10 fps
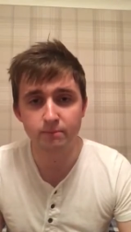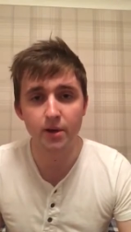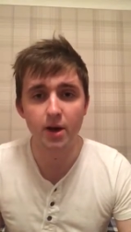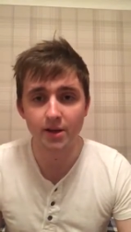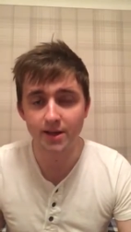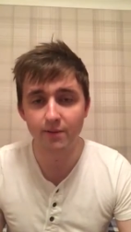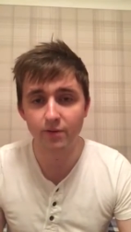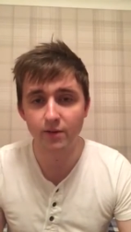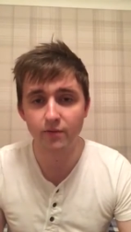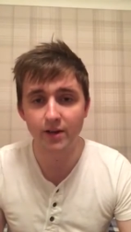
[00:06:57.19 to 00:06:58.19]
But I
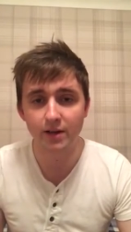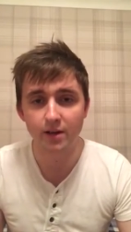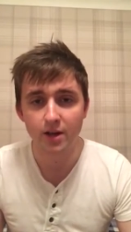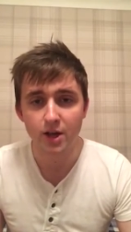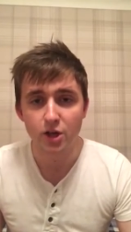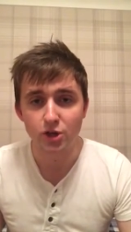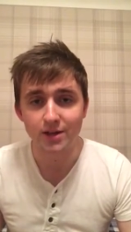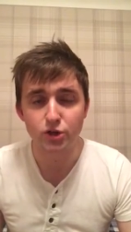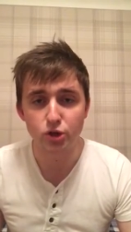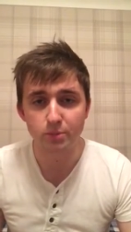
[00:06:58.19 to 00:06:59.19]
definitely think you
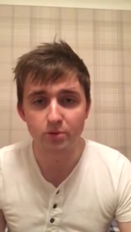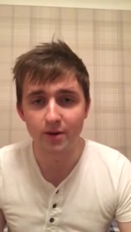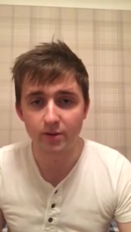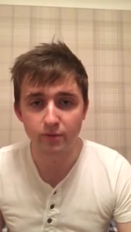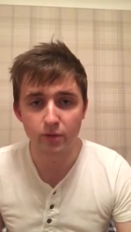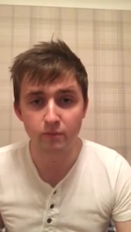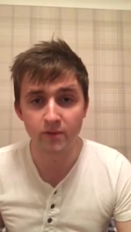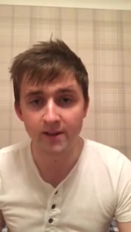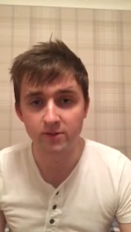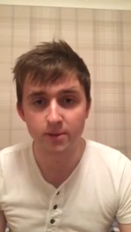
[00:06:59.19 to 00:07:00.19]
need to shop around if you
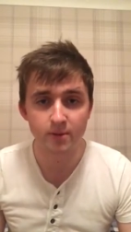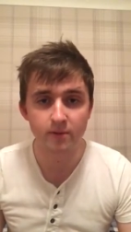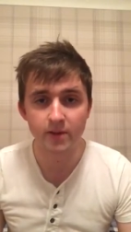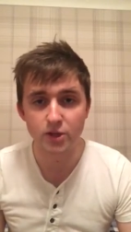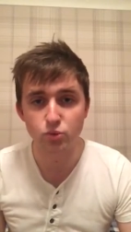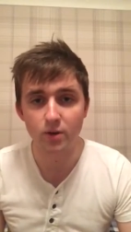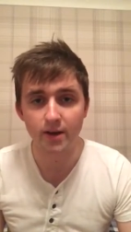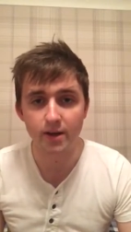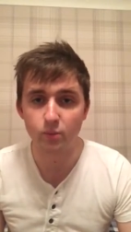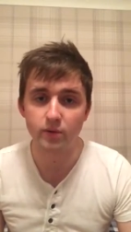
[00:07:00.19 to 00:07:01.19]
fancy a bit of each way